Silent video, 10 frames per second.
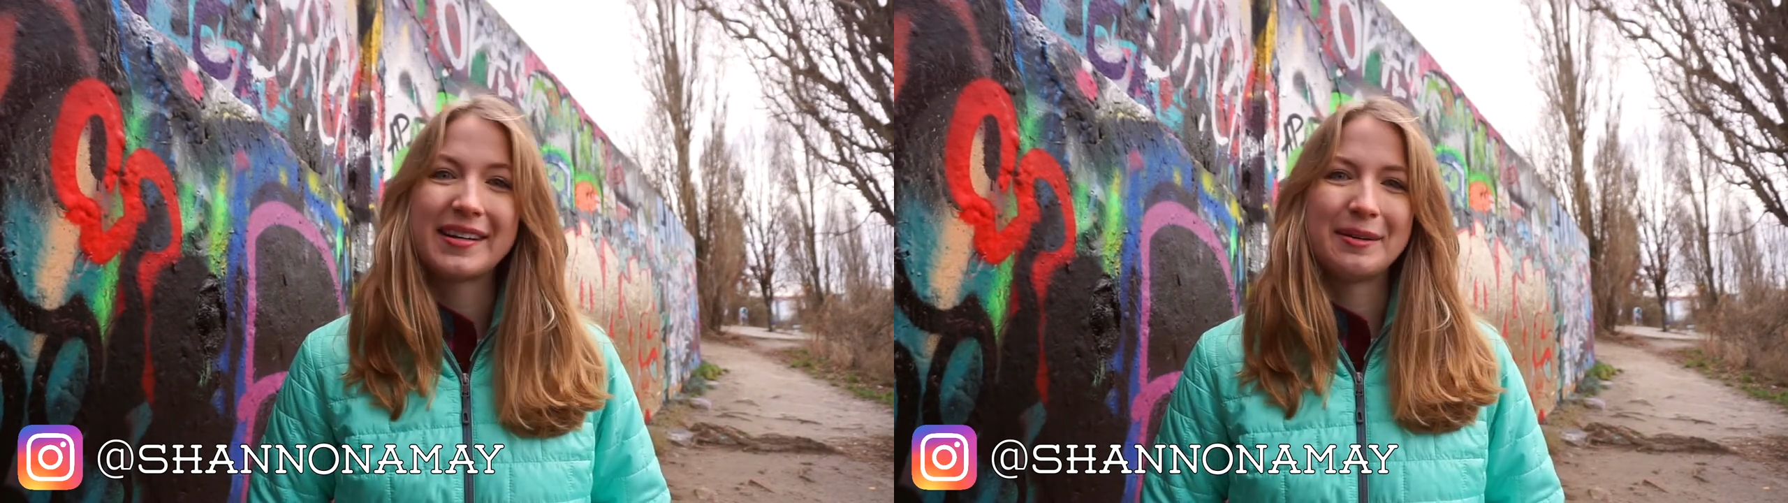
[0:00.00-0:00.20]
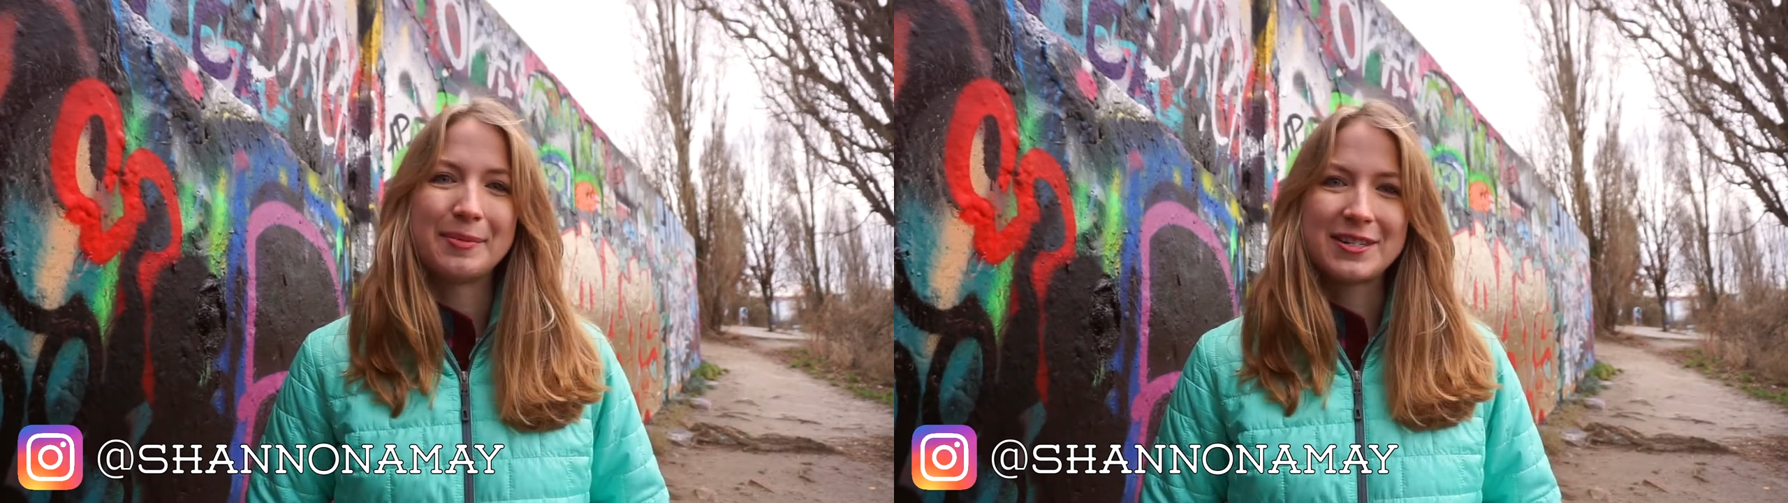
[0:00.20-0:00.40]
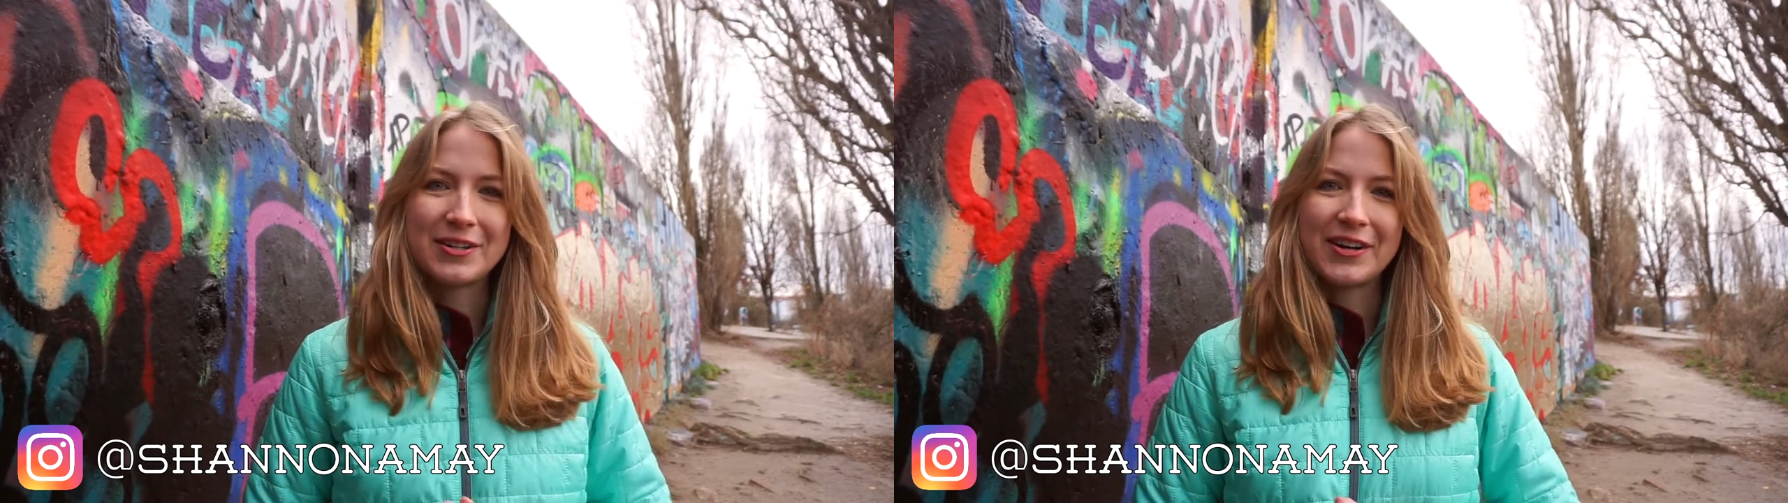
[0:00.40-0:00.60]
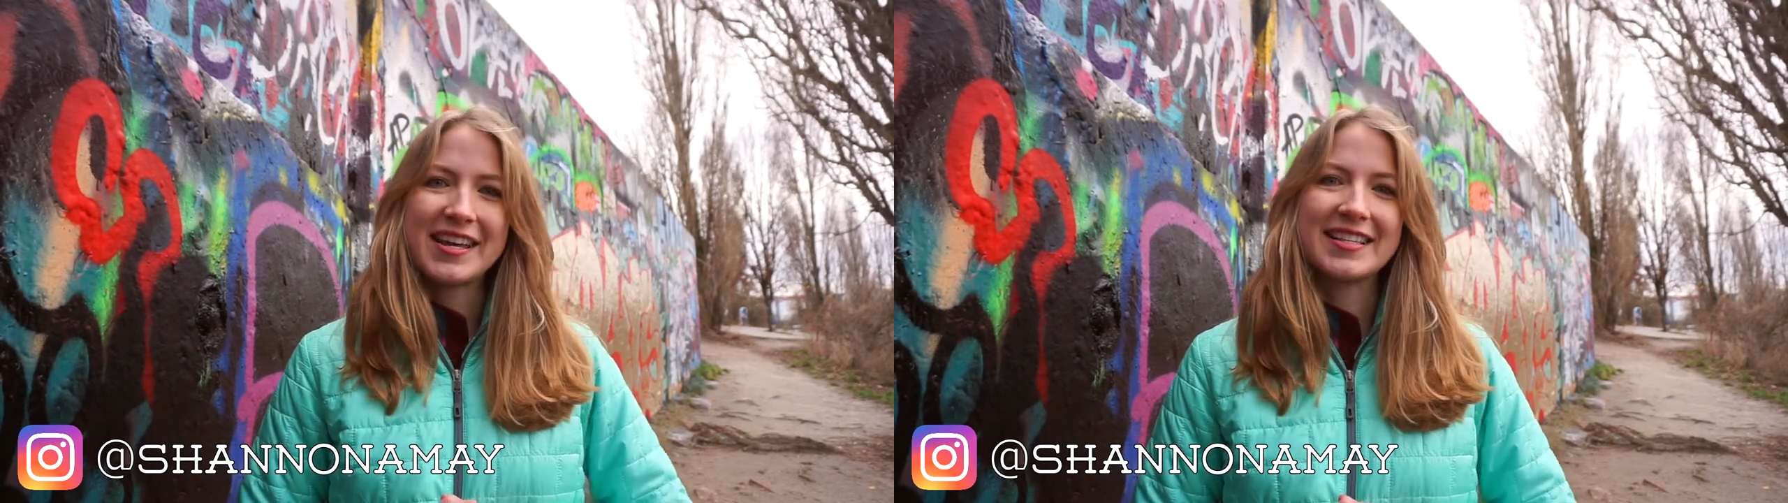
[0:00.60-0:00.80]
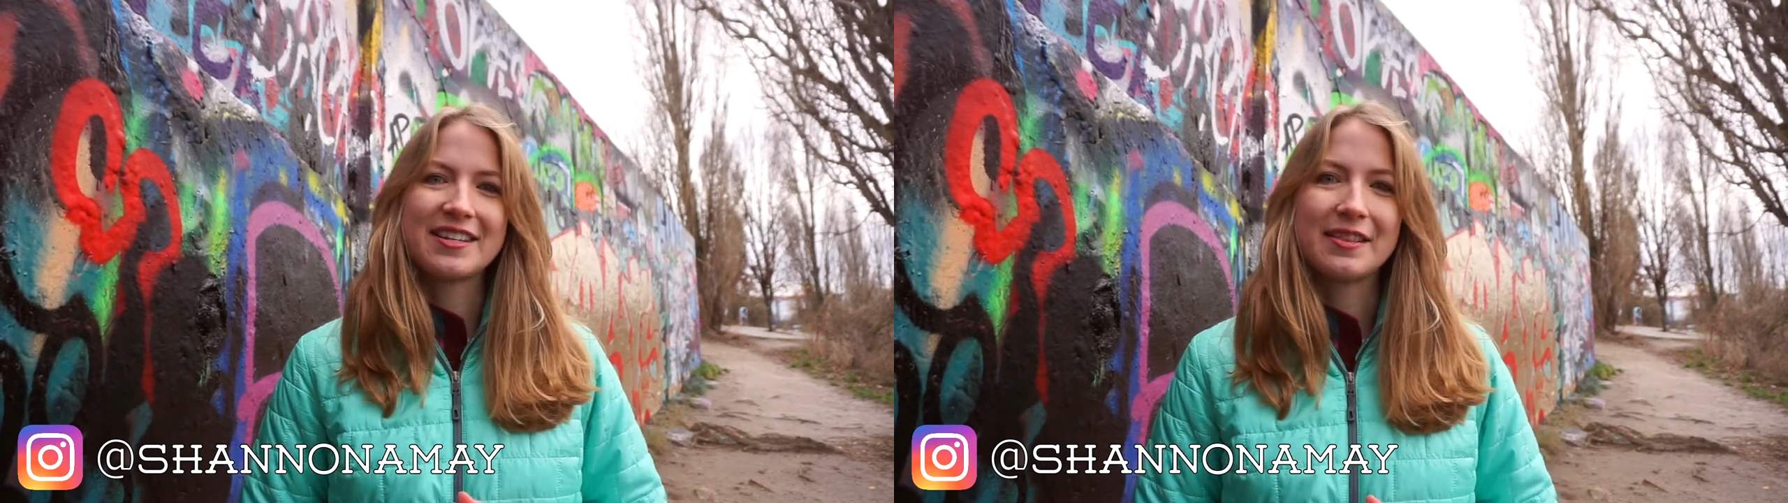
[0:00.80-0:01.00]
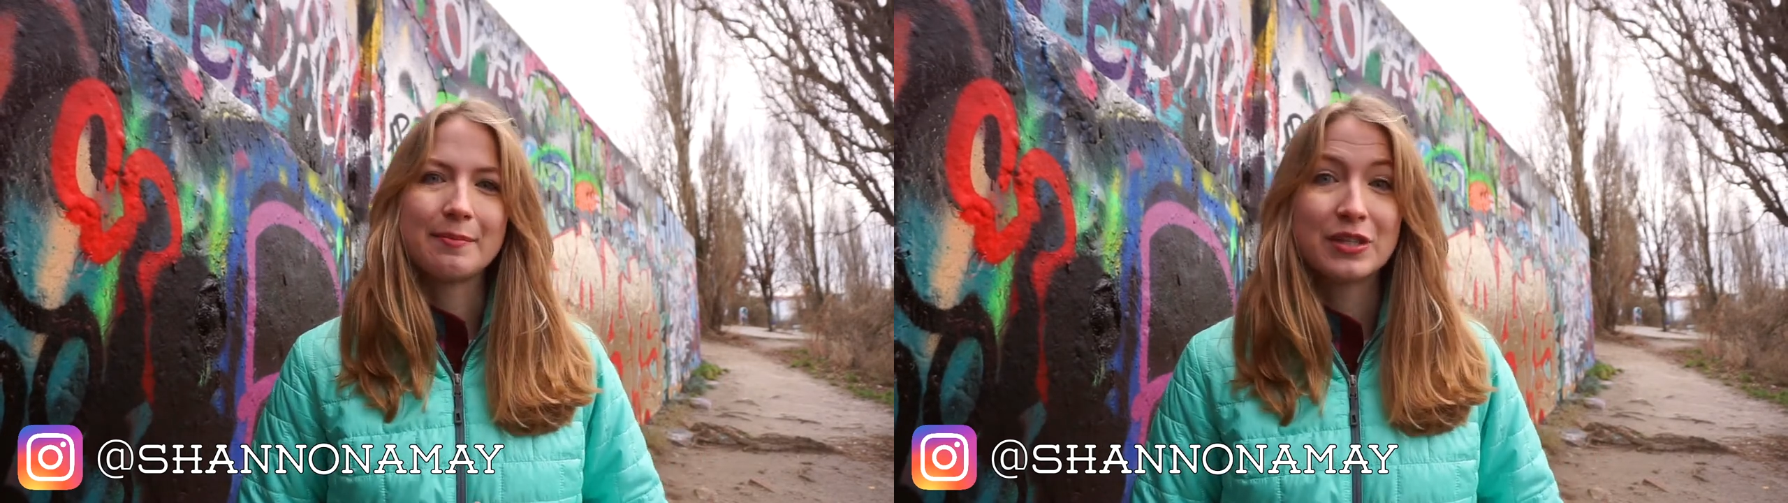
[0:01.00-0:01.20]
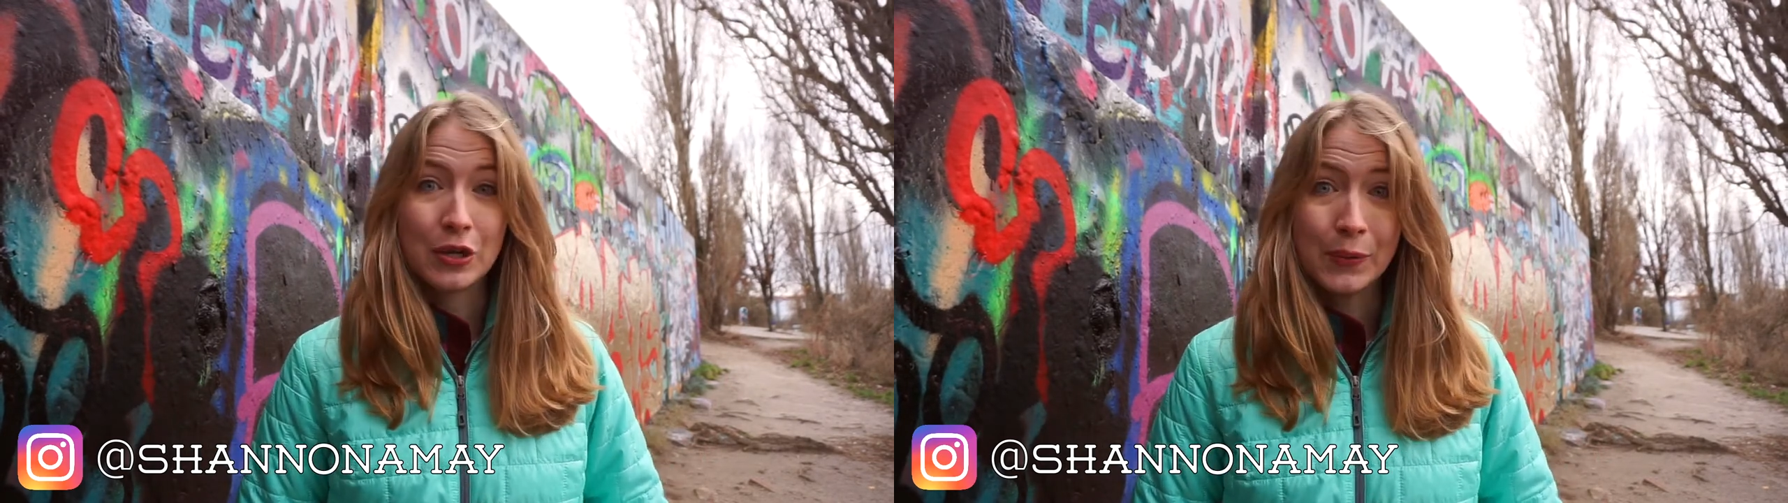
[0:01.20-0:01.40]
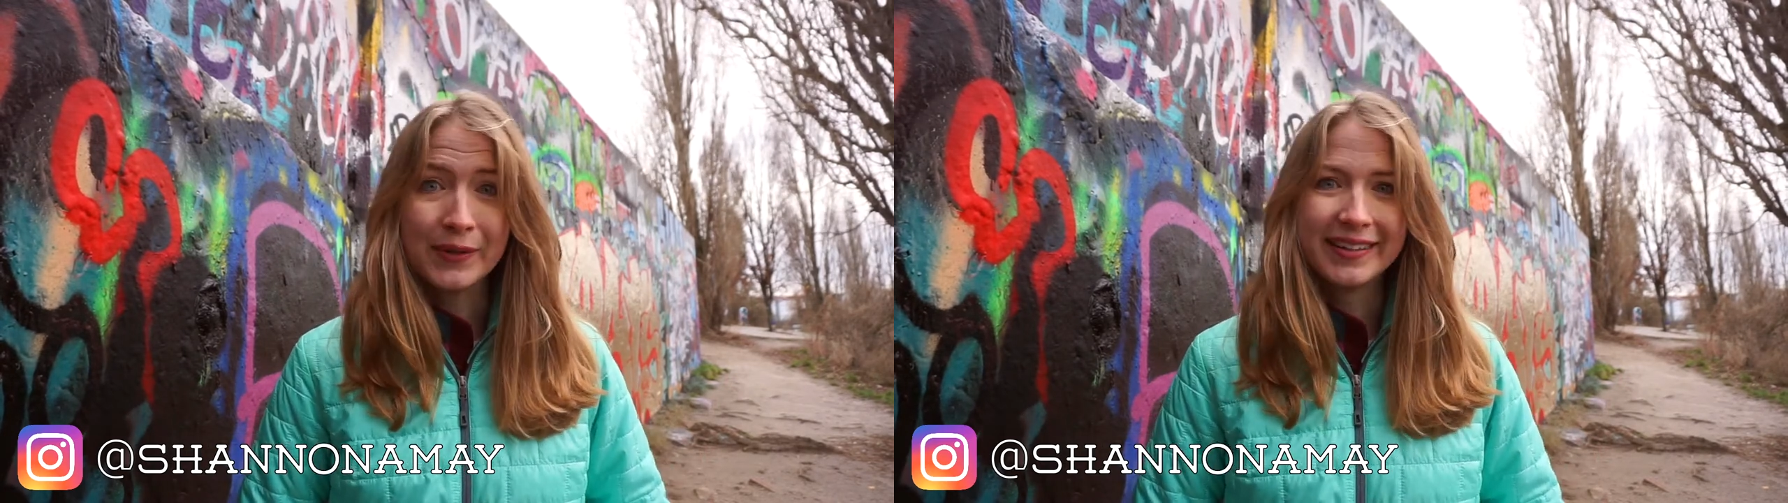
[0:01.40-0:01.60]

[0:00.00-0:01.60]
I'll be sure to answer them soon.